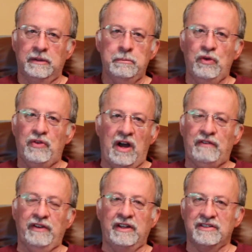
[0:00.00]
move
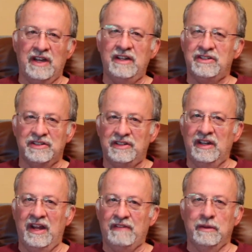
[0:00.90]
off it because I just
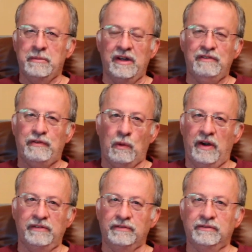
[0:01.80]
didn't have the money
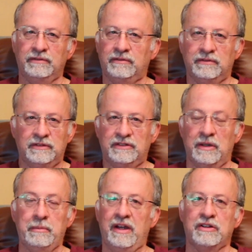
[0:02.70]
for it, and
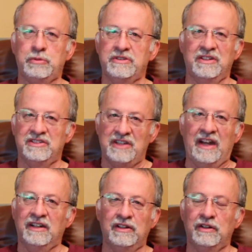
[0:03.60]
somebody else was
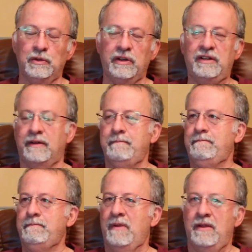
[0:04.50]
excited to do it.
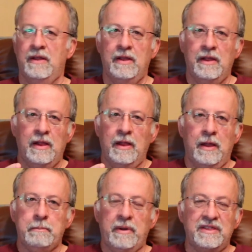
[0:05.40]

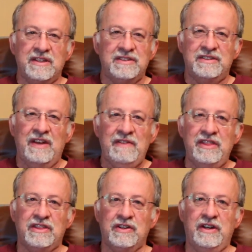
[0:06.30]
But the
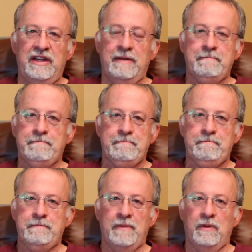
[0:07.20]
730
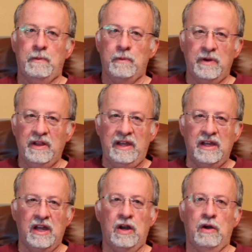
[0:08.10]
really
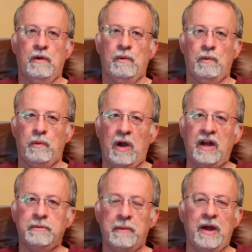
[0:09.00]

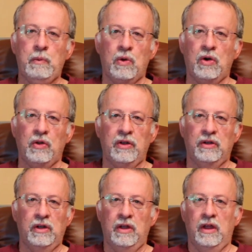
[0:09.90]
rocked my world.
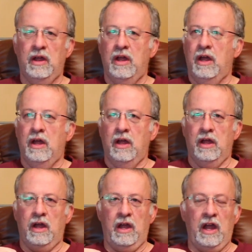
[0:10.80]

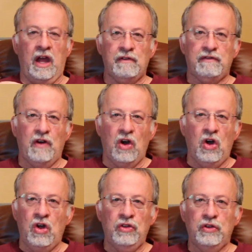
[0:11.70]
Out of
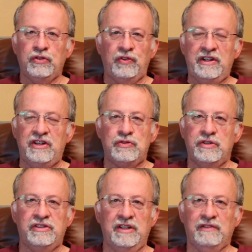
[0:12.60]
all those vintage
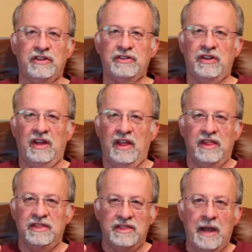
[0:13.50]
receivers,
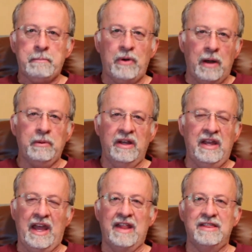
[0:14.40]
that probably
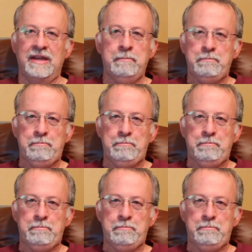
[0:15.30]
had the